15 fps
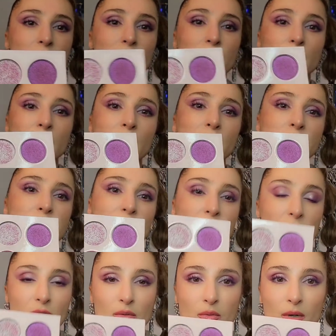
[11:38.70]

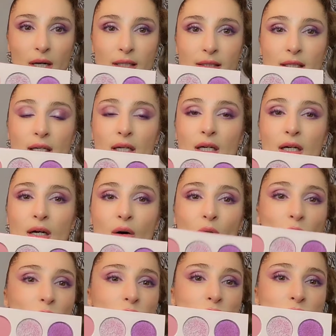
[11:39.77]
one.
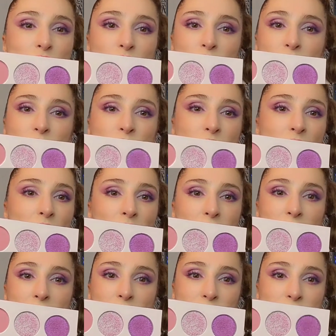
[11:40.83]
Also, I
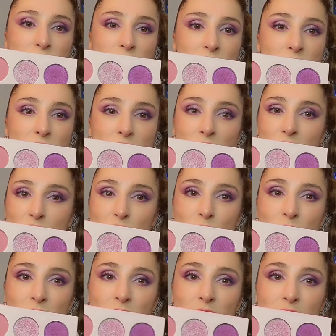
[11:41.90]
love this as
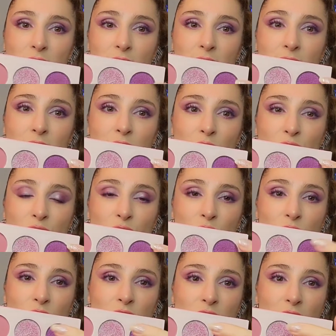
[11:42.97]
well, and of
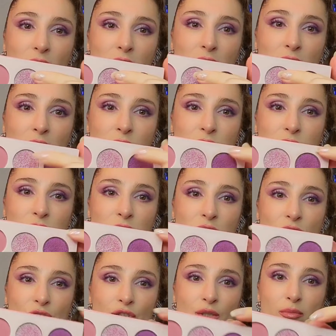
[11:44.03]
course I love
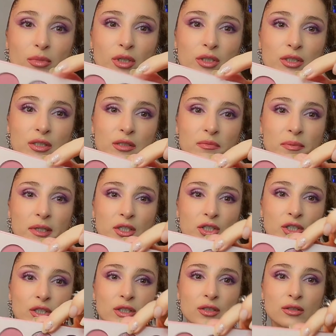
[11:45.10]
this shimmers,
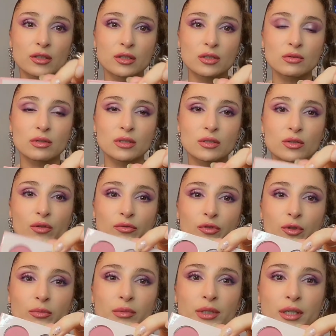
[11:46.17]
especially this one. So
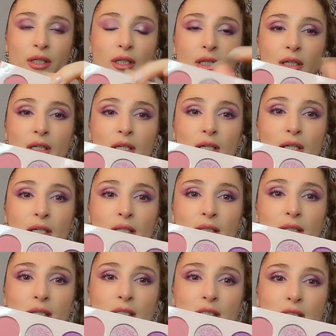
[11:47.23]
for me,
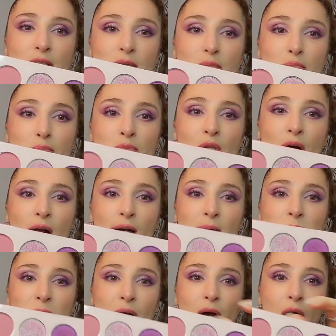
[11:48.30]
this
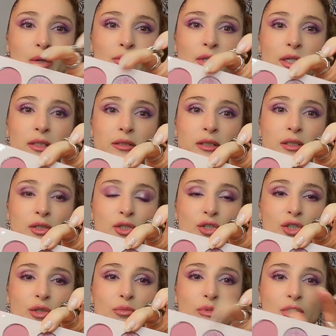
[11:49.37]
dark brown and this
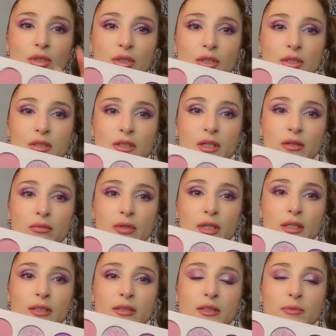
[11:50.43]
shimmer is a
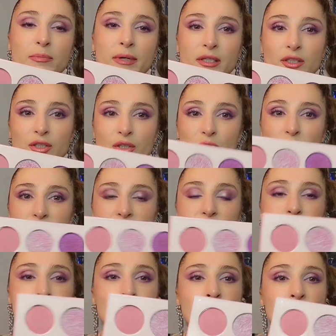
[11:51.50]
really special one.